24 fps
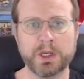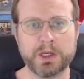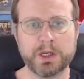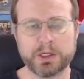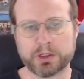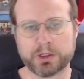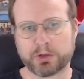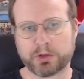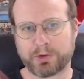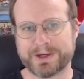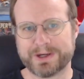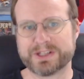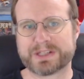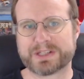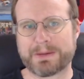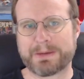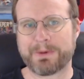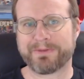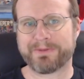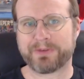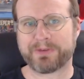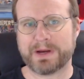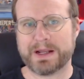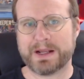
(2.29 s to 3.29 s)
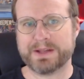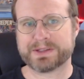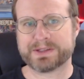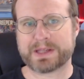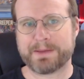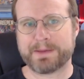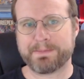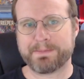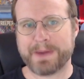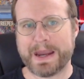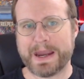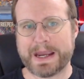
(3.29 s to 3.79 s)
Greetings, comic friends.
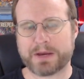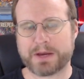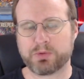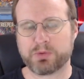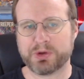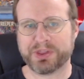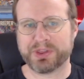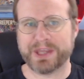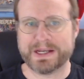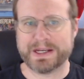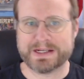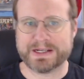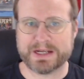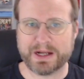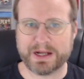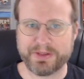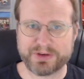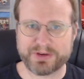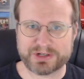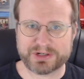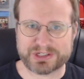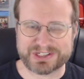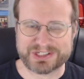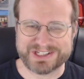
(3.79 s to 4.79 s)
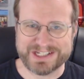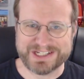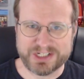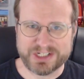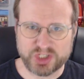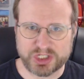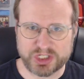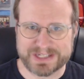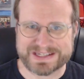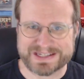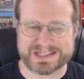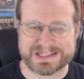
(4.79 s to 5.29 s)
I'm back with another
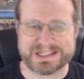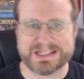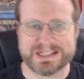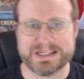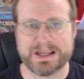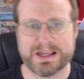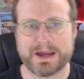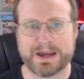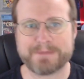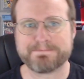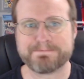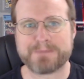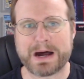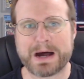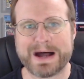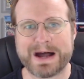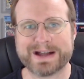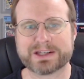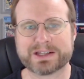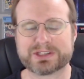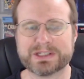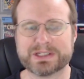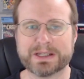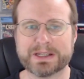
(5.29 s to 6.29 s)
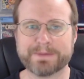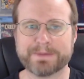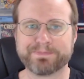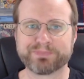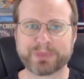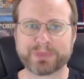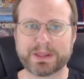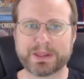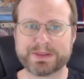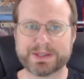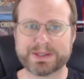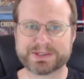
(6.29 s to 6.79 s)
CGC unboxing.
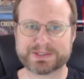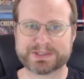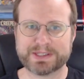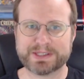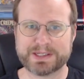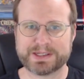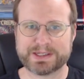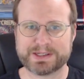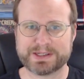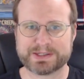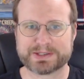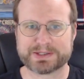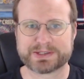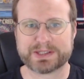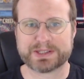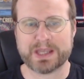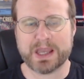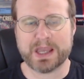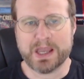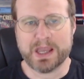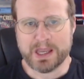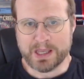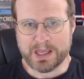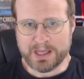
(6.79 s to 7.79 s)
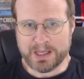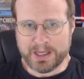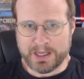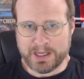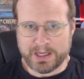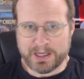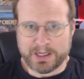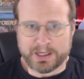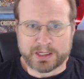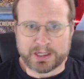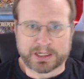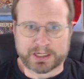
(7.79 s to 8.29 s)
This is
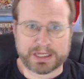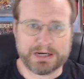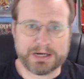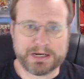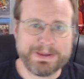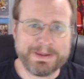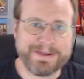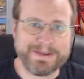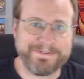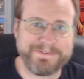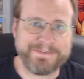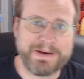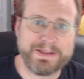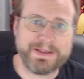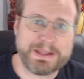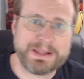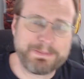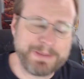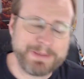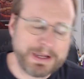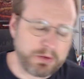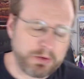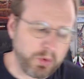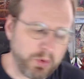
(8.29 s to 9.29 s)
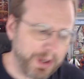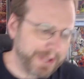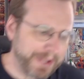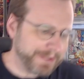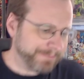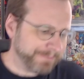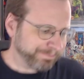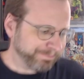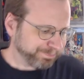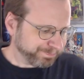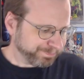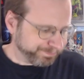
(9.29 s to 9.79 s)
going to be a fairly big
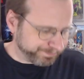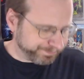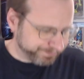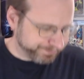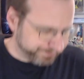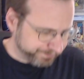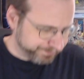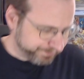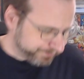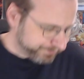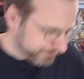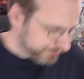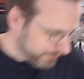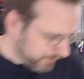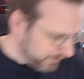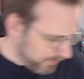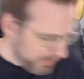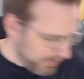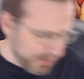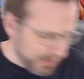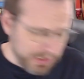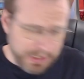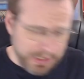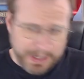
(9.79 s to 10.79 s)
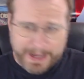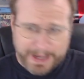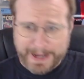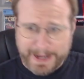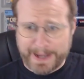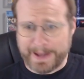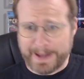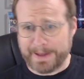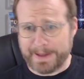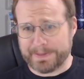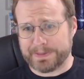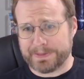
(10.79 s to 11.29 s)
one.
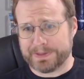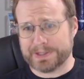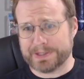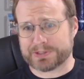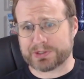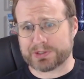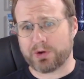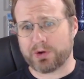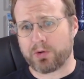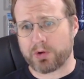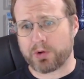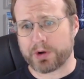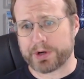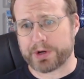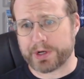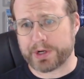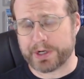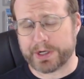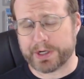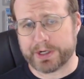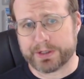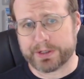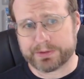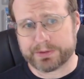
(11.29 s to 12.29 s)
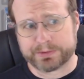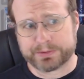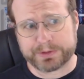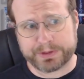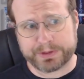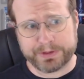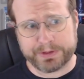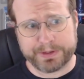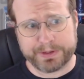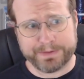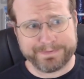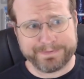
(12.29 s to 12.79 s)
This order,
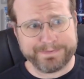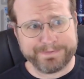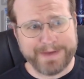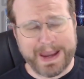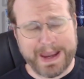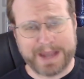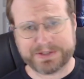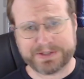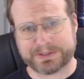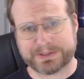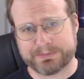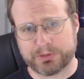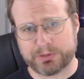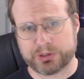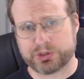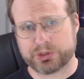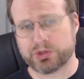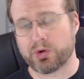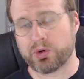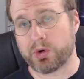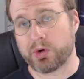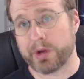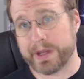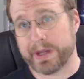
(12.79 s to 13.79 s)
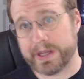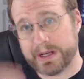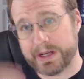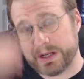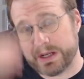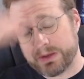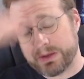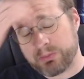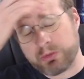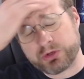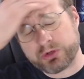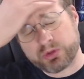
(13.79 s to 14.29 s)
the vast majority
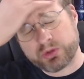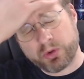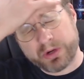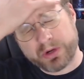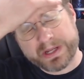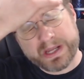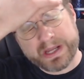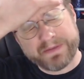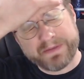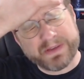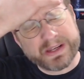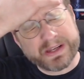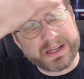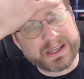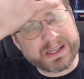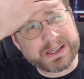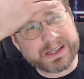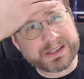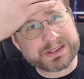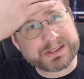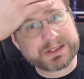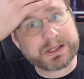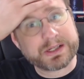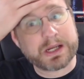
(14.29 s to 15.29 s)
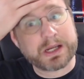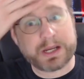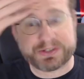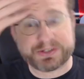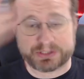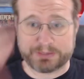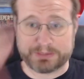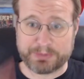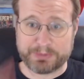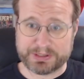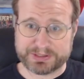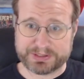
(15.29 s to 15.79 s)
of it is
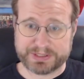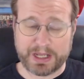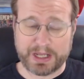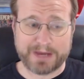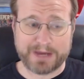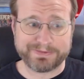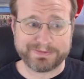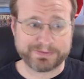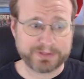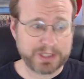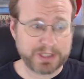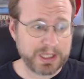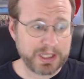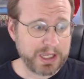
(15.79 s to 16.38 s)
customer stuff.